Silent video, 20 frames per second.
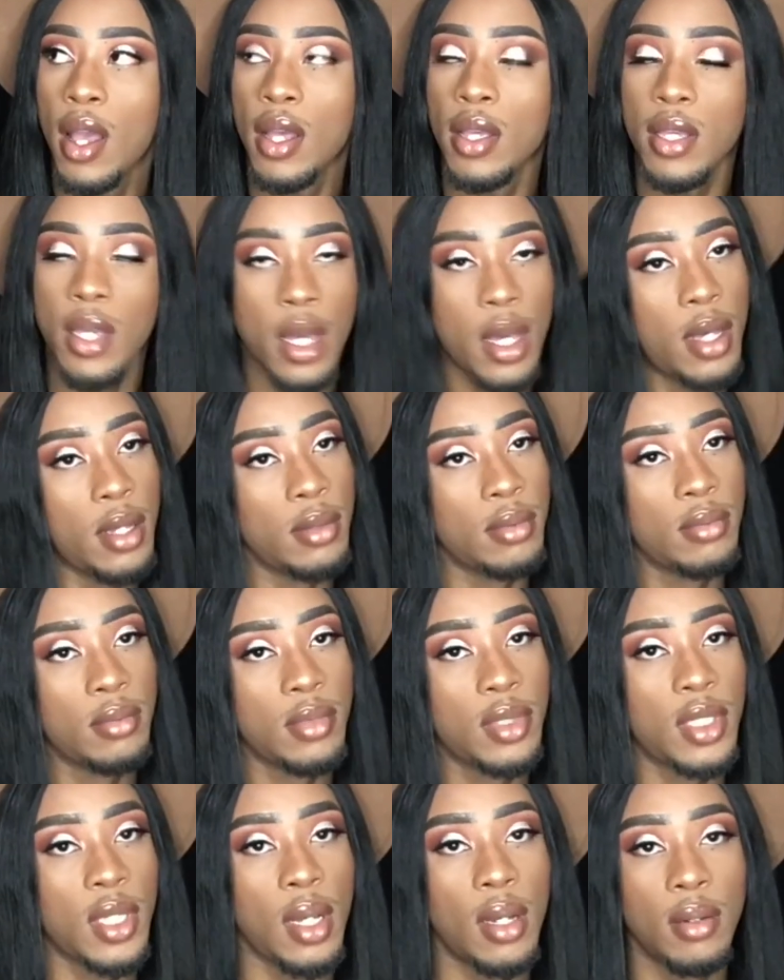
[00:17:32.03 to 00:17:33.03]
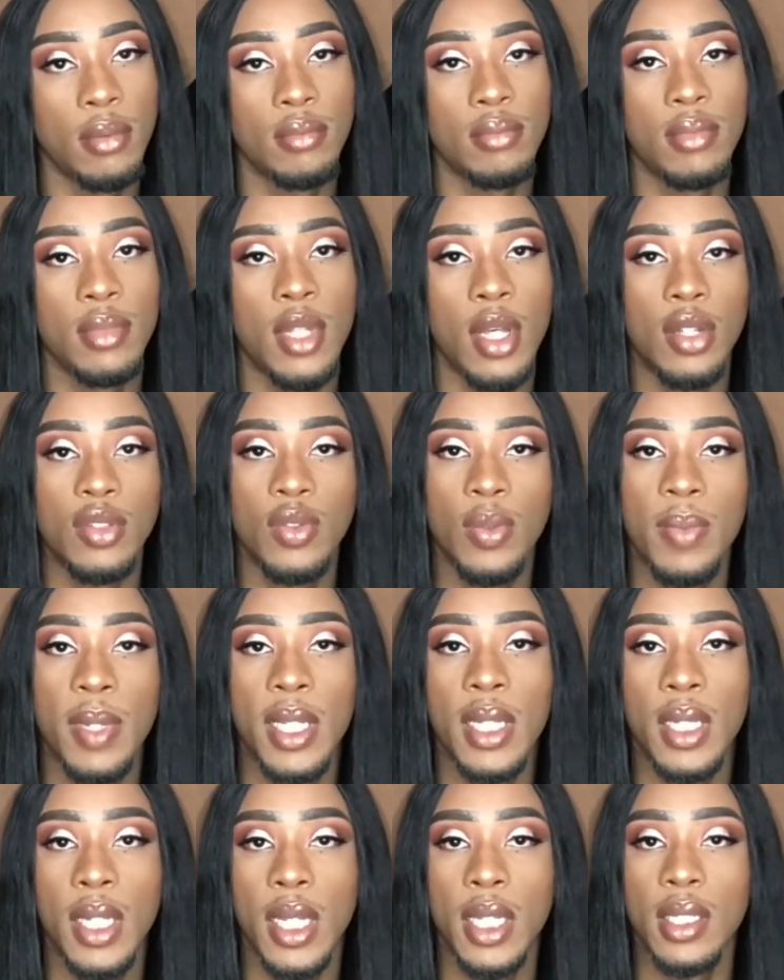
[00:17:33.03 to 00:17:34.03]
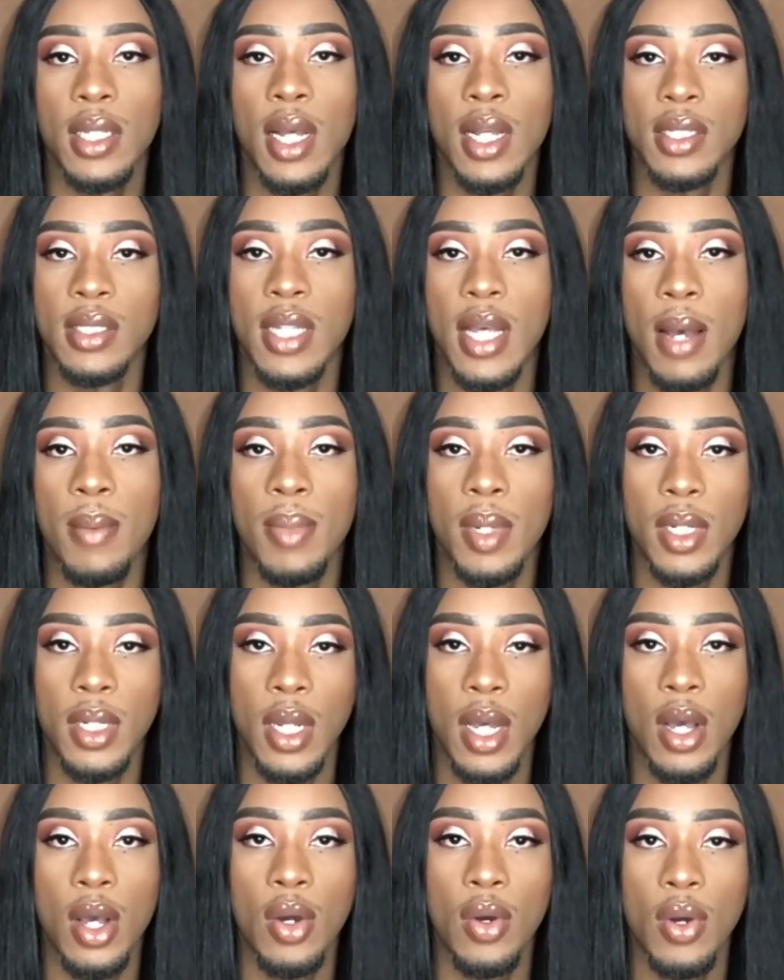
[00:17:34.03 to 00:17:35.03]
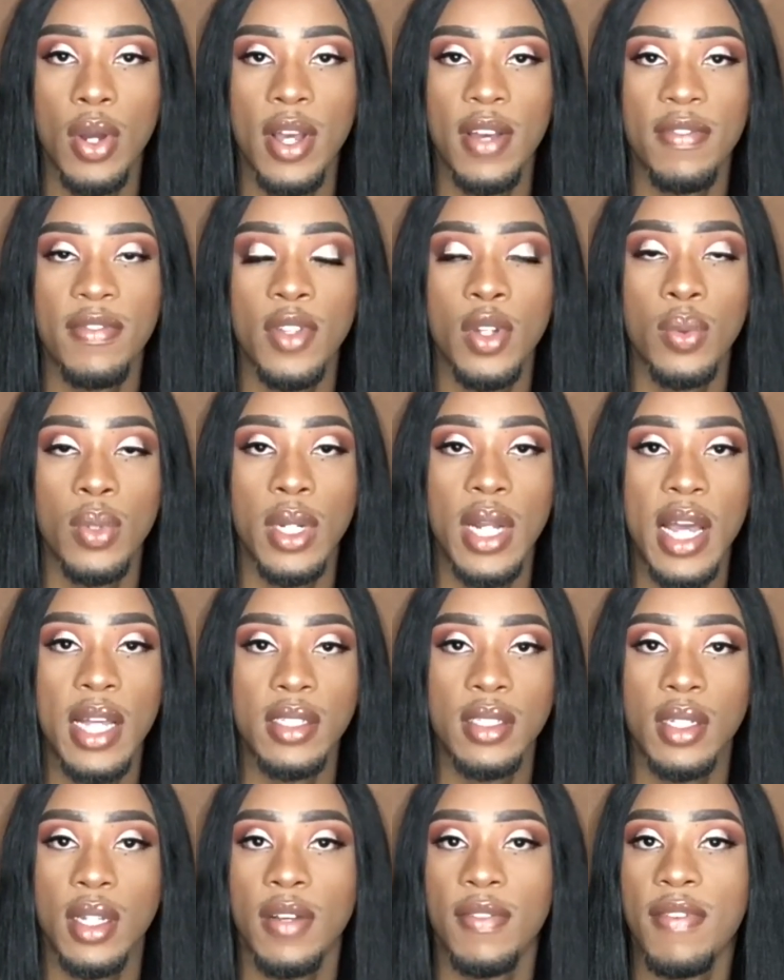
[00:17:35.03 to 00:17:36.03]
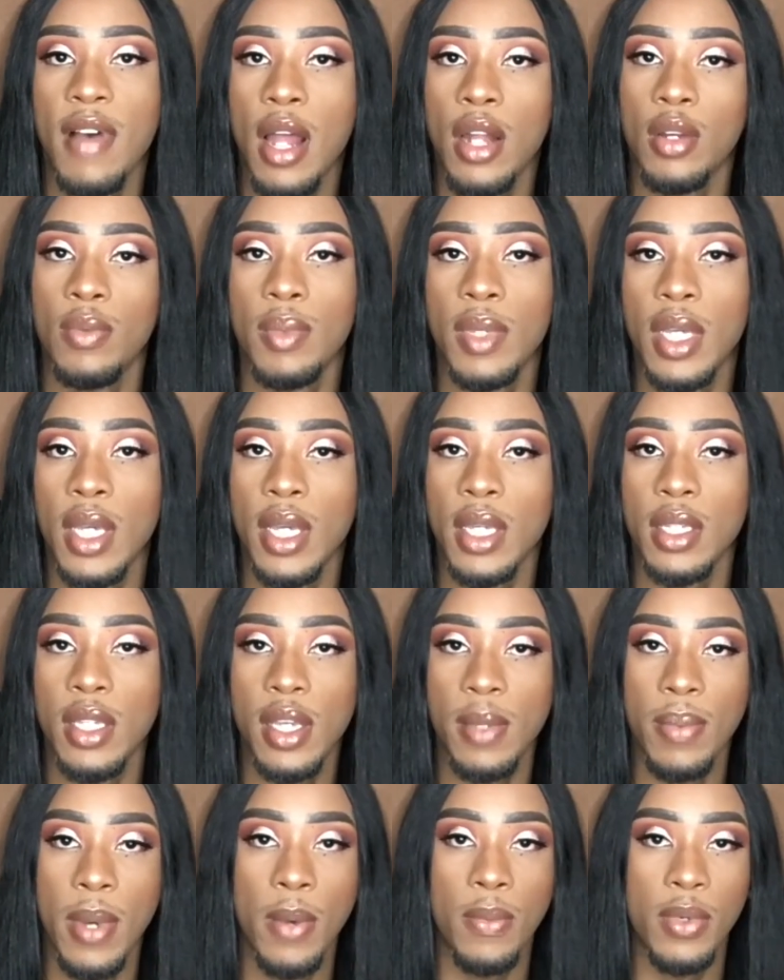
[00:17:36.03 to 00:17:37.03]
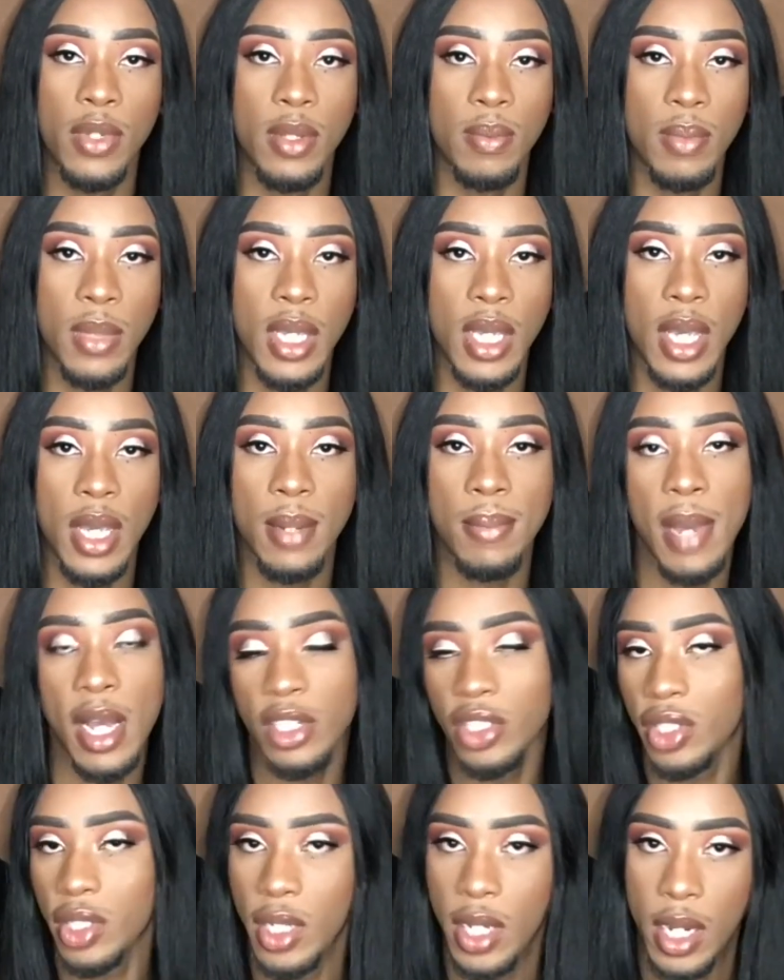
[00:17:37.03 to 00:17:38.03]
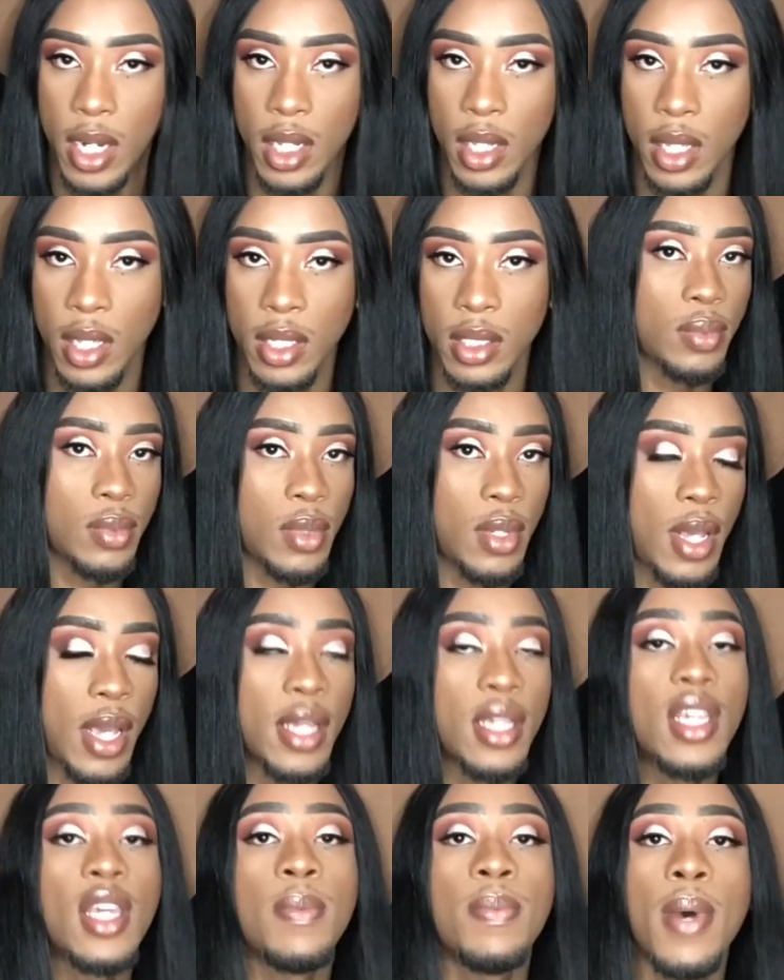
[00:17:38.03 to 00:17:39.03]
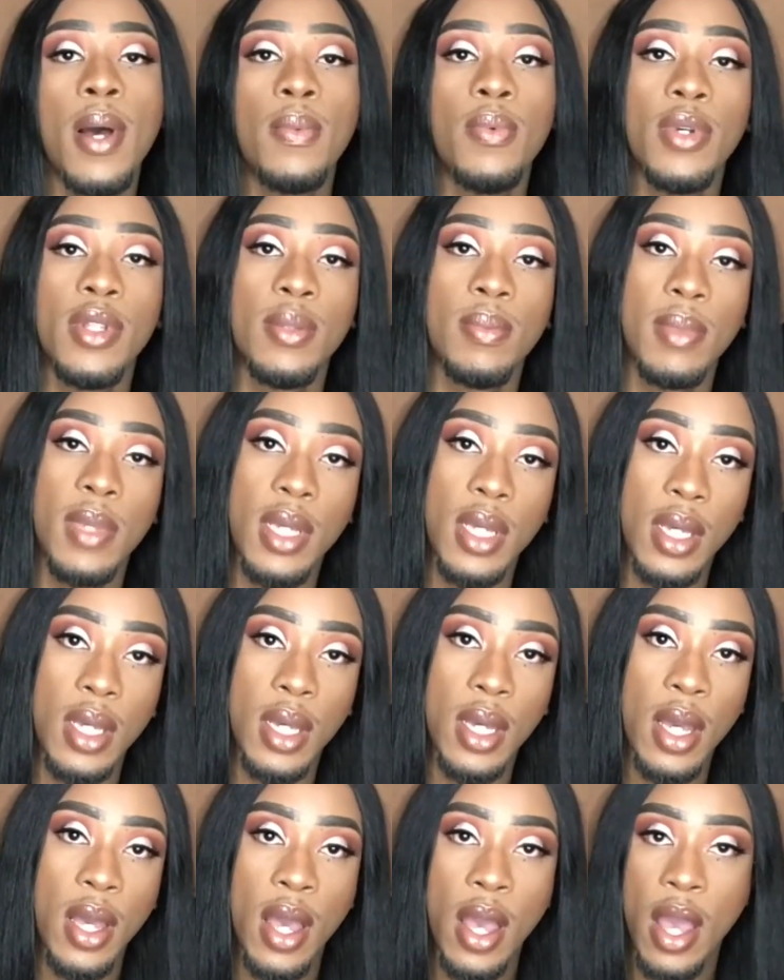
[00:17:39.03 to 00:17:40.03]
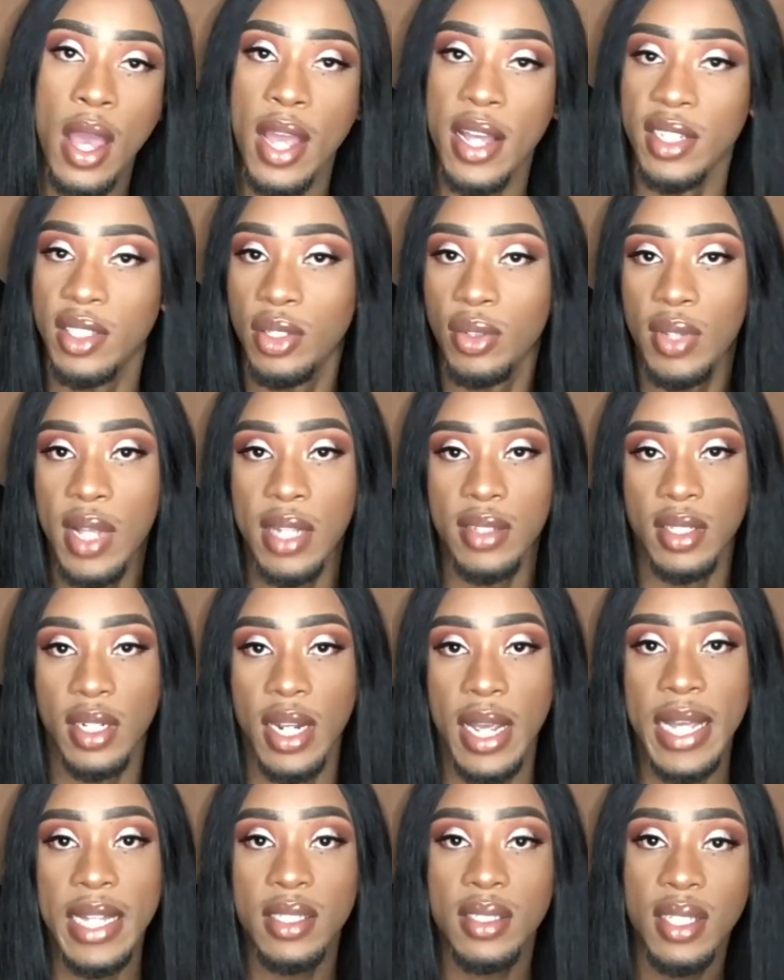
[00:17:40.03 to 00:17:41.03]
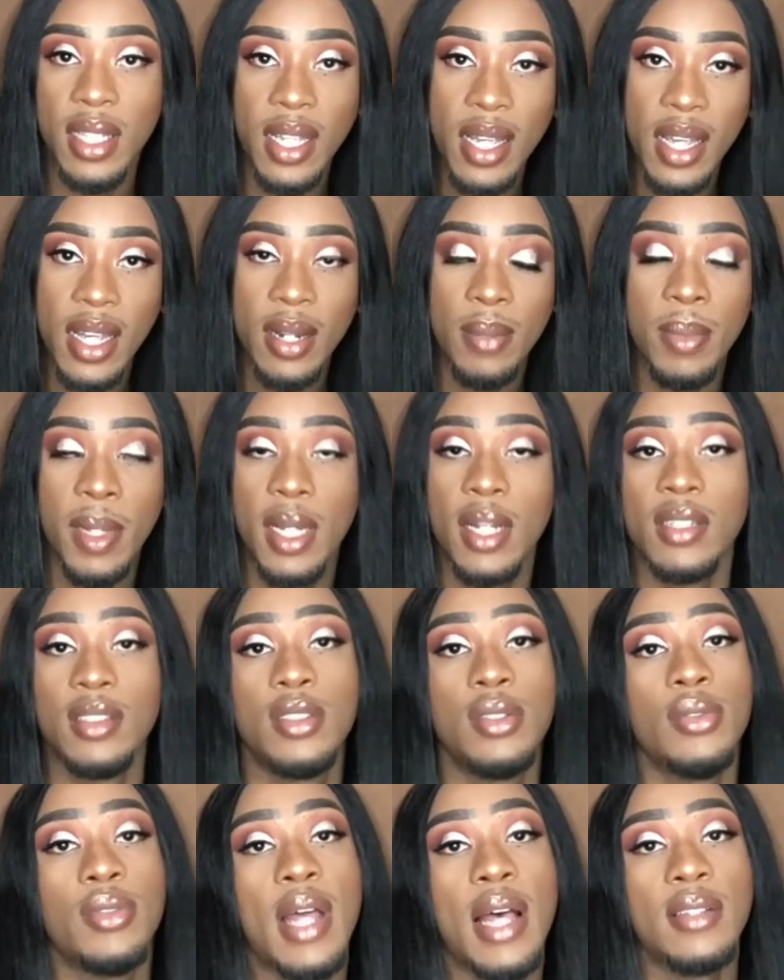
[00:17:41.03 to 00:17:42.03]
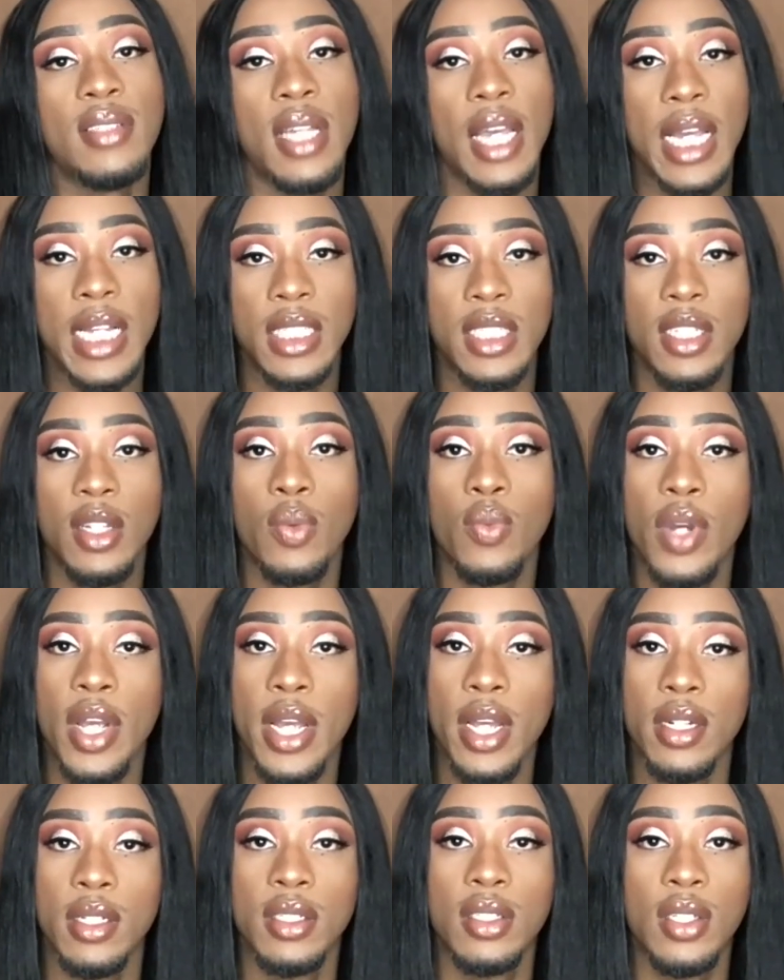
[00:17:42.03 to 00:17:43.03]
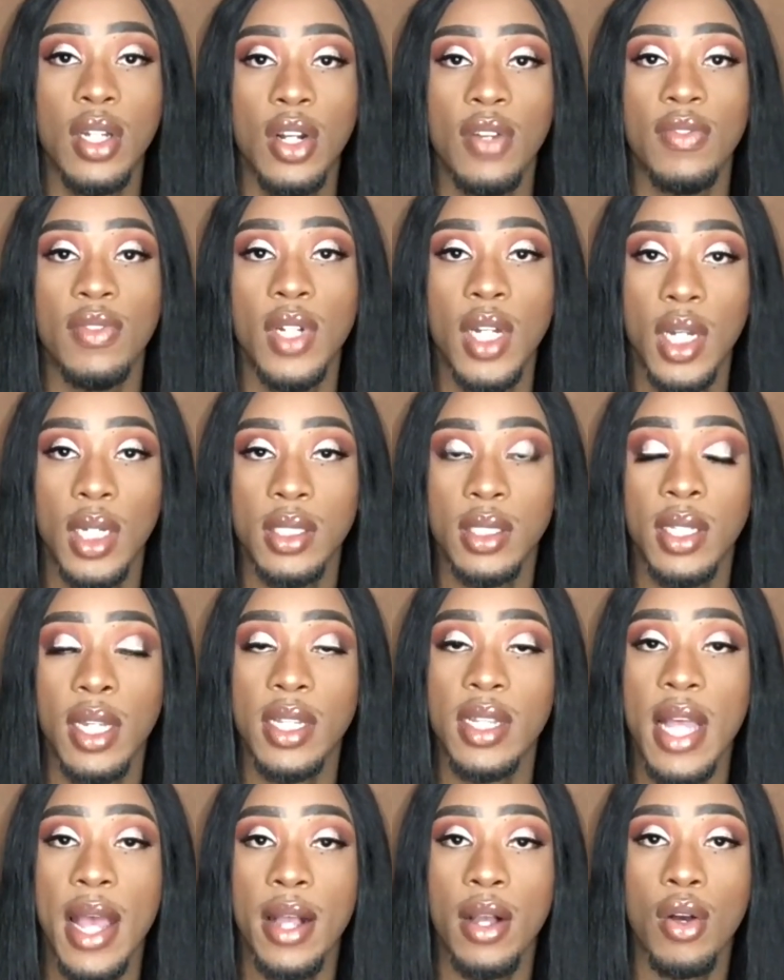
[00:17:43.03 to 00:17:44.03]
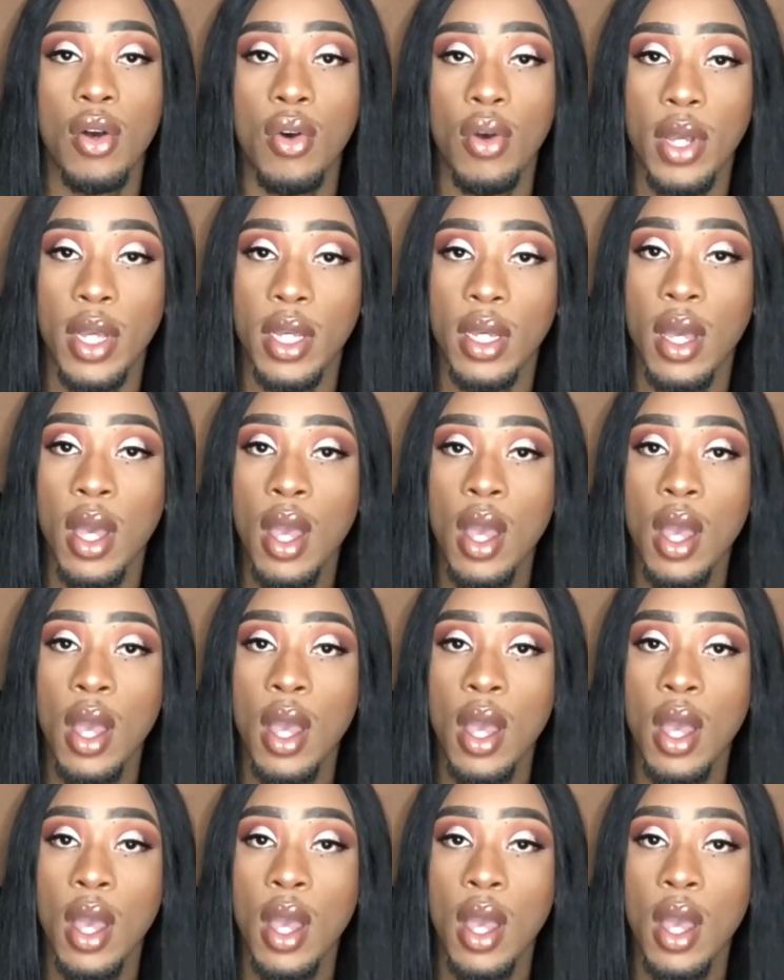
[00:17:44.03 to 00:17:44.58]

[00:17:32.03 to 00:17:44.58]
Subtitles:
Yeah, so those will be linked down below if you would like to follow me and keep up with me and my shenanigans, and keep up with me in 2018, because 2018 we're here to serve looks, get that coin.